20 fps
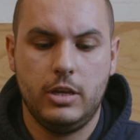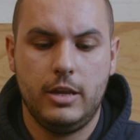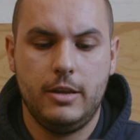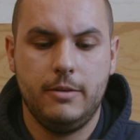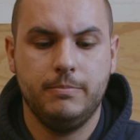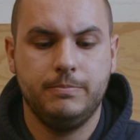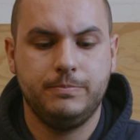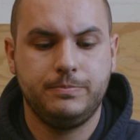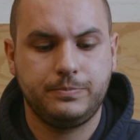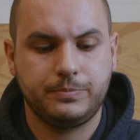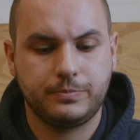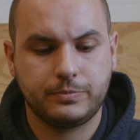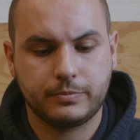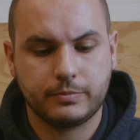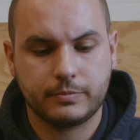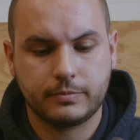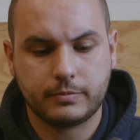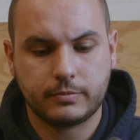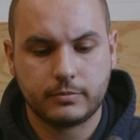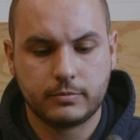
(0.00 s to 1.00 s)
in
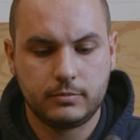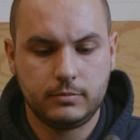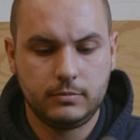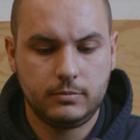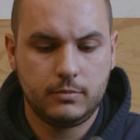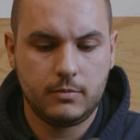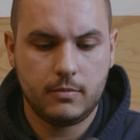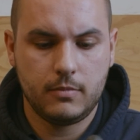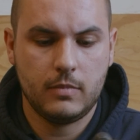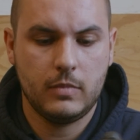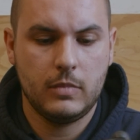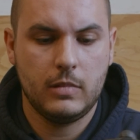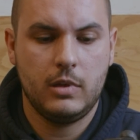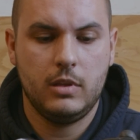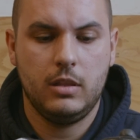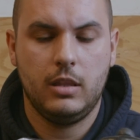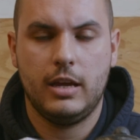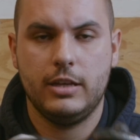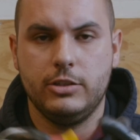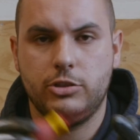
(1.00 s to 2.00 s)

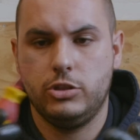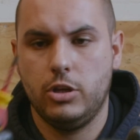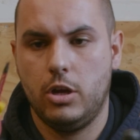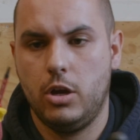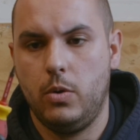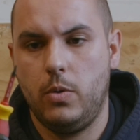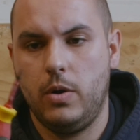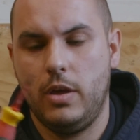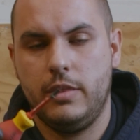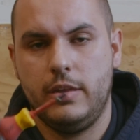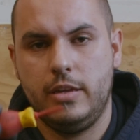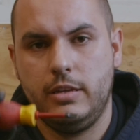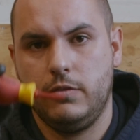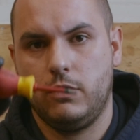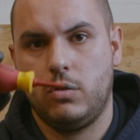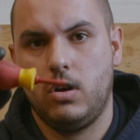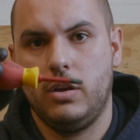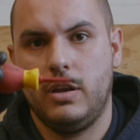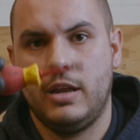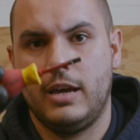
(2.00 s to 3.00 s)
like so, and then
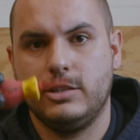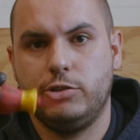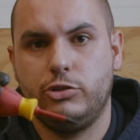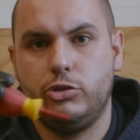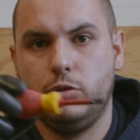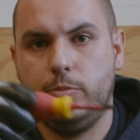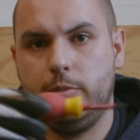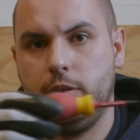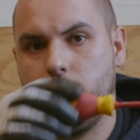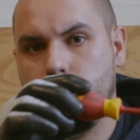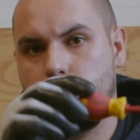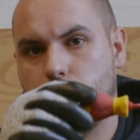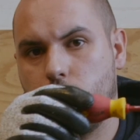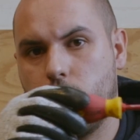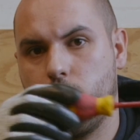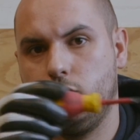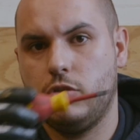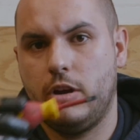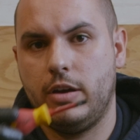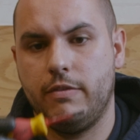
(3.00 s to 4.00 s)
you've got a nice stubby little
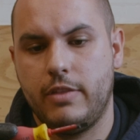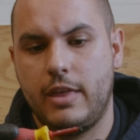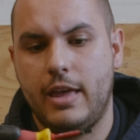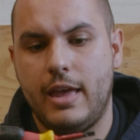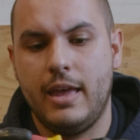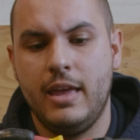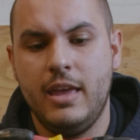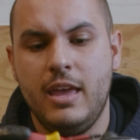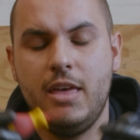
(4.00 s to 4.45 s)
screwdriver there.